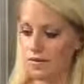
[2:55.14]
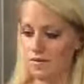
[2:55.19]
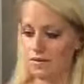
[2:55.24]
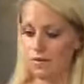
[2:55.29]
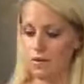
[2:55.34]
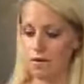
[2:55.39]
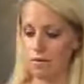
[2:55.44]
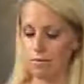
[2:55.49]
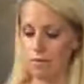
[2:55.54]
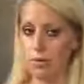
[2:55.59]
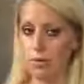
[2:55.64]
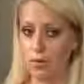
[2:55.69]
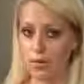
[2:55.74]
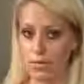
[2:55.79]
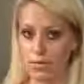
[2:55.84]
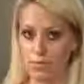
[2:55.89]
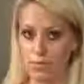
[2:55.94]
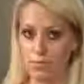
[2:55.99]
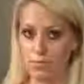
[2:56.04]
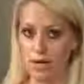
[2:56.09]
So I'm
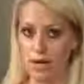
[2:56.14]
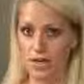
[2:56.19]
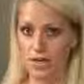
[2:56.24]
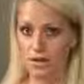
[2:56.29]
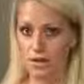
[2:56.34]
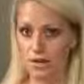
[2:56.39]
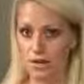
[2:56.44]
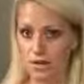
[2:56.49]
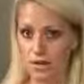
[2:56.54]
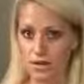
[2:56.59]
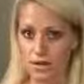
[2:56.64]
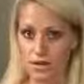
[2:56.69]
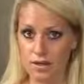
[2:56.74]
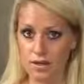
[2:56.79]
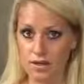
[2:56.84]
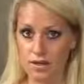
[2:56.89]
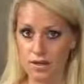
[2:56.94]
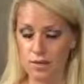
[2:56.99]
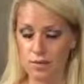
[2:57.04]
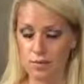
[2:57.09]
going to spray the
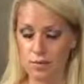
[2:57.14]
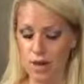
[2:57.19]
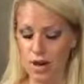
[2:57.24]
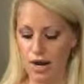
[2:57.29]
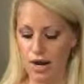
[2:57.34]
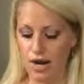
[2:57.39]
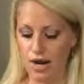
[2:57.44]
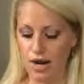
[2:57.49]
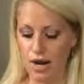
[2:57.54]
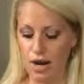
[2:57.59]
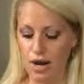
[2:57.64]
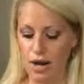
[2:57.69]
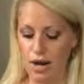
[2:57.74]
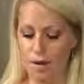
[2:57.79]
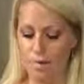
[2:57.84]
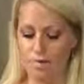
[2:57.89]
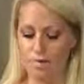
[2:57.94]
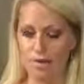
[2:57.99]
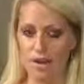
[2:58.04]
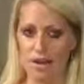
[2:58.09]
spray
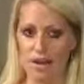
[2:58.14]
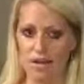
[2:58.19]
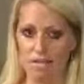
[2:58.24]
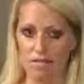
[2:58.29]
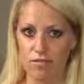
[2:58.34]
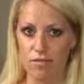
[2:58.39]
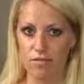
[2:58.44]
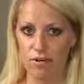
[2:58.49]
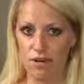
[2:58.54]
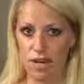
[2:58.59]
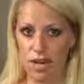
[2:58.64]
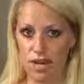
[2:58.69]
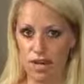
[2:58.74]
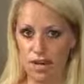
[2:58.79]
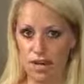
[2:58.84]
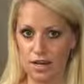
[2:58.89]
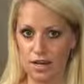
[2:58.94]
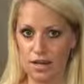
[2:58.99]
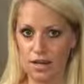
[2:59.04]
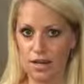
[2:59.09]
um, that I've
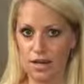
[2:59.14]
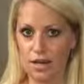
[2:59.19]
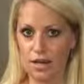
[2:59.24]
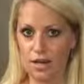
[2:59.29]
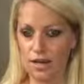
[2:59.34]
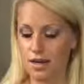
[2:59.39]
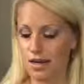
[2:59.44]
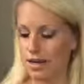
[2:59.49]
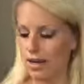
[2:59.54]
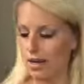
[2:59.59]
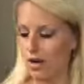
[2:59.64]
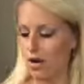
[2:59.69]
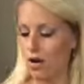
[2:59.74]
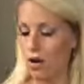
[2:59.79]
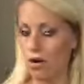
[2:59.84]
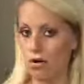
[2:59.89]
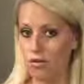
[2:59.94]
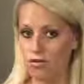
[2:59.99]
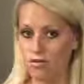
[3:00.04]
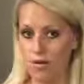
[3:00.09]
created
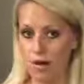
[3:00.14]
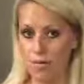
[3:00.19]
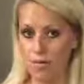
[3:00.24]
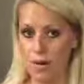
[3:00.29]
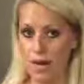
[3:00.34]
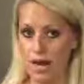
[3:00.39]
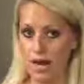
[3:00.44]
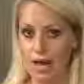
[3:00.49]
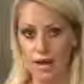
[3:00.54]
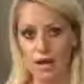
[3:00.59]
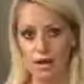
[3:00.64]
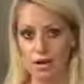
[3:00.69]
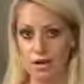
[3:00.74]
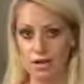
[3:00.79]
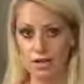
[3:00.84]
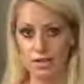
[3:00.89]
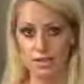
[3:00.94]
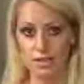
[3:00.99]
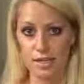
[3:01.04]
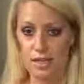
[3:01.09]
all throughout my hair
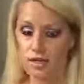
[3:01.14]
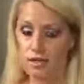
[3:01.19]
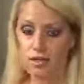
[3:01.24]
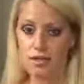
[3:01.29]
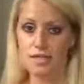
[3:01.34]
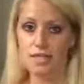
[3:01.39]
until